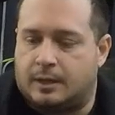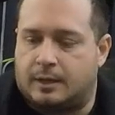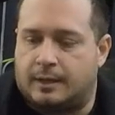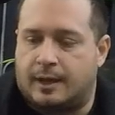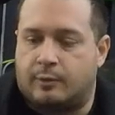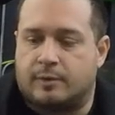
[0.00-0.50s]

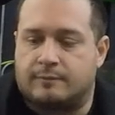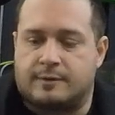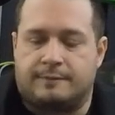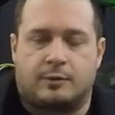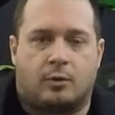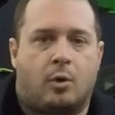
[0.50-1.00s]
However,
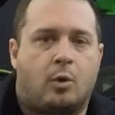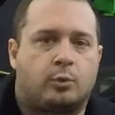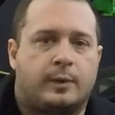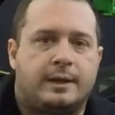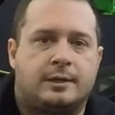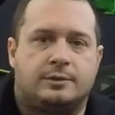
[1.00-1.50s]
if you're
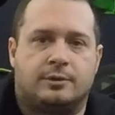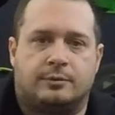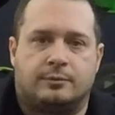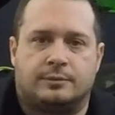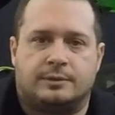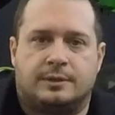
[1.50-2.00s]
already
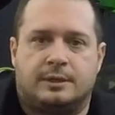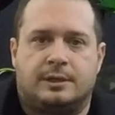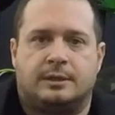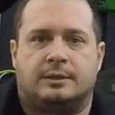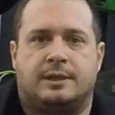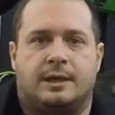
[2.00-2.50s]
tuned,
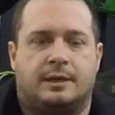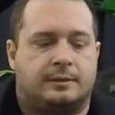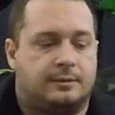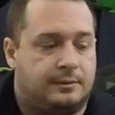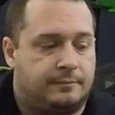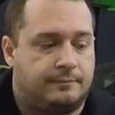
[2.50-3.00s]

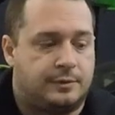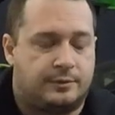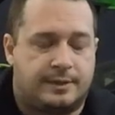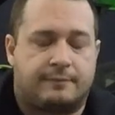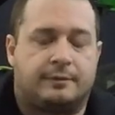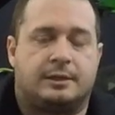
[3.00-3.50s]
then you
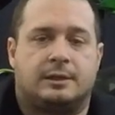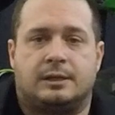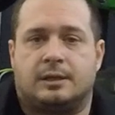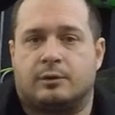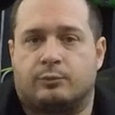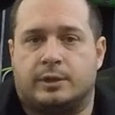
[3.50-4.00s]
definitely need to
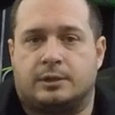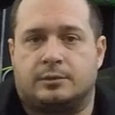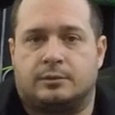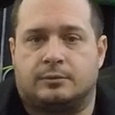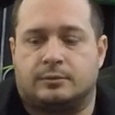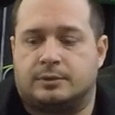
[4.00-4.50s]
get
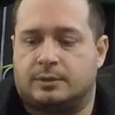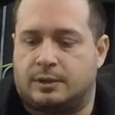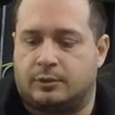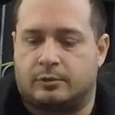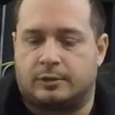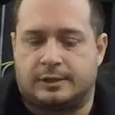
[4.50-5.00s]
retuned in
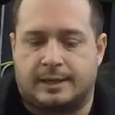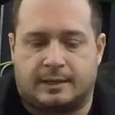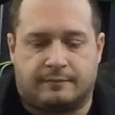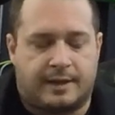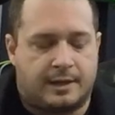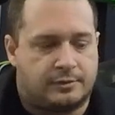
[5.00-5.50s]
order to take
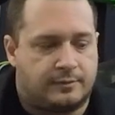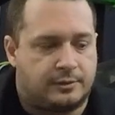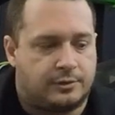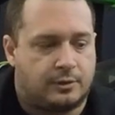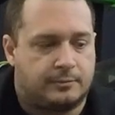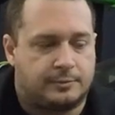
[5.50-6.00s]
advantage of the
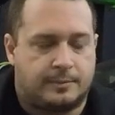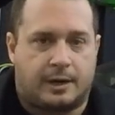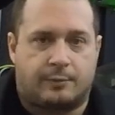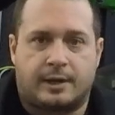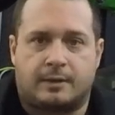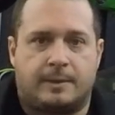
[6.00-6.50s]
turbos. But I
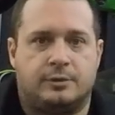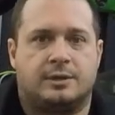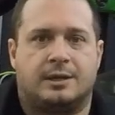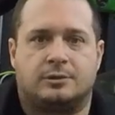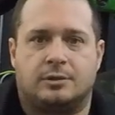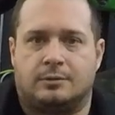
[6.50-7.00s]
recommend you
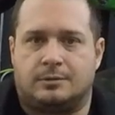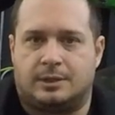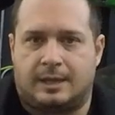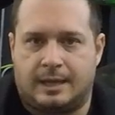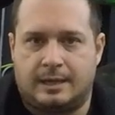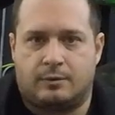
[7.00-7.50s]
get tuned
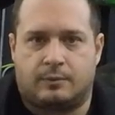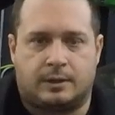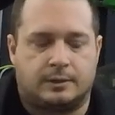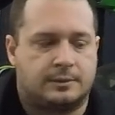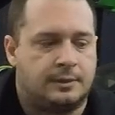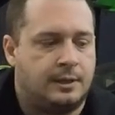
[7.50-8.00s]

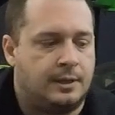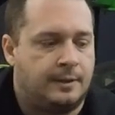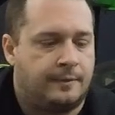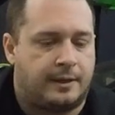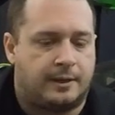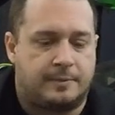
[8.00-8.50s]
anyways,
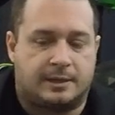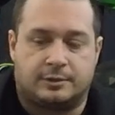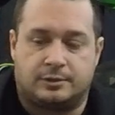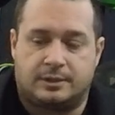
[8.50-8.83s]
because you